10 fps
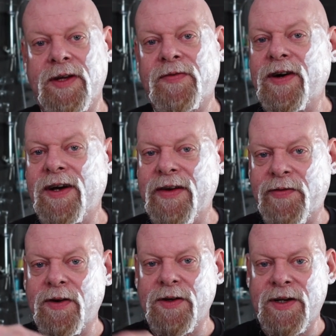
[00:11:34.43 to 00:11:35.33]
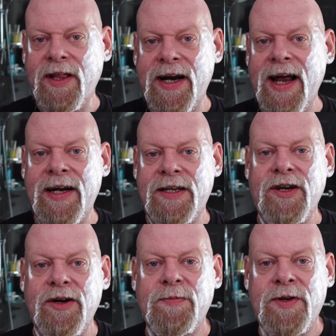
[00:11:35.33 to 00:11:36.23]
it's very difficult to then add
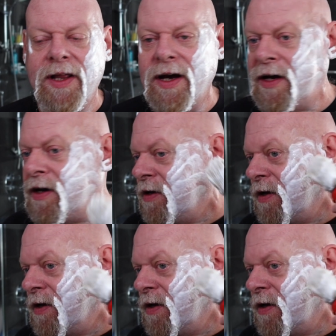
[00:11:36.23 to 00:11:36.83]
soap to that.